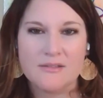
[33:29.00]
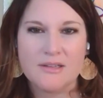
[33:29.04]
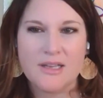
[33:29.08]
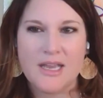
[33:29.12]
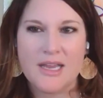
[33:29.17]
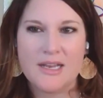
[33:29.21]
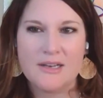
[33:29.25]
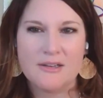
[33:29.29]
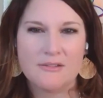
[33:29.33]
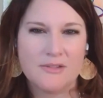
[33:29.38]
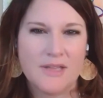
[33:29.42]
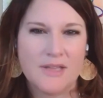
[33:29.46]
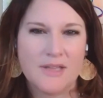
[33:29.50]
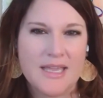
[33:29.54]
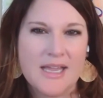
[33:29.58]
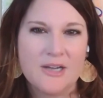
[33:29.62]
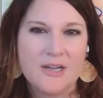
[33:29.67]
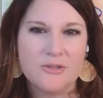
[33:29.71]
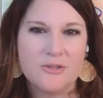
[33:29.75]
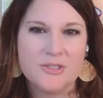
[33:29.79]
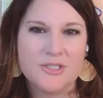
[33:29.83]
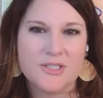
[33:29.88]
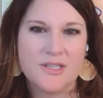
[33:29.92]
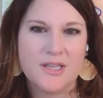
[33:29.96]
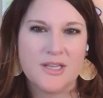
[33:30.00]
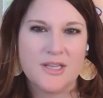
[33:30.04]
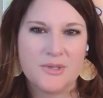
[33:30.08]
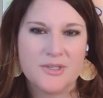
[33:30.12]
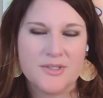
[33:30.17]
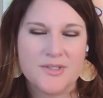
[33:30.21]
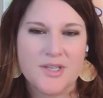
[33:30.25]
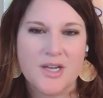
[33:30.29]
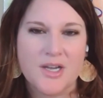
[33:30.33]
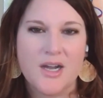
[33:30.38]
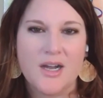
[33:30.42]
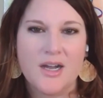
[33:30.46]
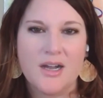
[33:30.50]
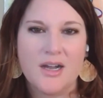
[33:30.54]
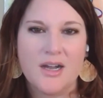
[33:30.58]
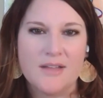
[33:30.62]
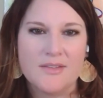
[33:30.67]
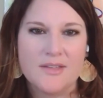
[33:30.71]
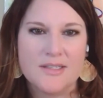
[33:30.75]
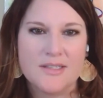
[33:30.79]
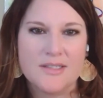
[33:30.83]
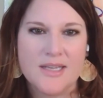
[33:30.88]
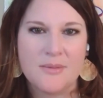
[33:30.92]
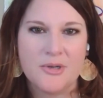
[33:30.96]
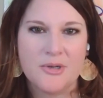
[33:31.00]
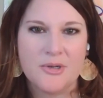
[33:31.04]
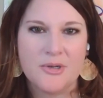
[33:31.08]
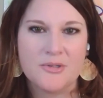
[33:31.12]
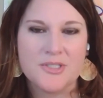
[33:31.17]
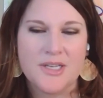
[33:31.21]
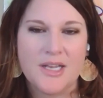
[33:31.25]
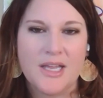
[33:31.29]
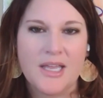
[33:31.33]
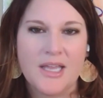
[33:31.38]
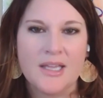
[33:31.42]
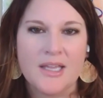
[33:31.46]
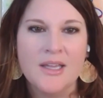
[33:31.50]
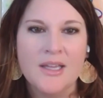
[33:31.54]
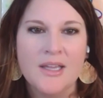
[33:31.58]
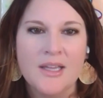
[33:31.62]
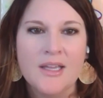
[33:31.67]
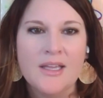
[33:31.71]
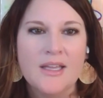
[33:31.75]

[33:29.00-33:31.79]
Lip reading: kind of layout that we saw on the demo today.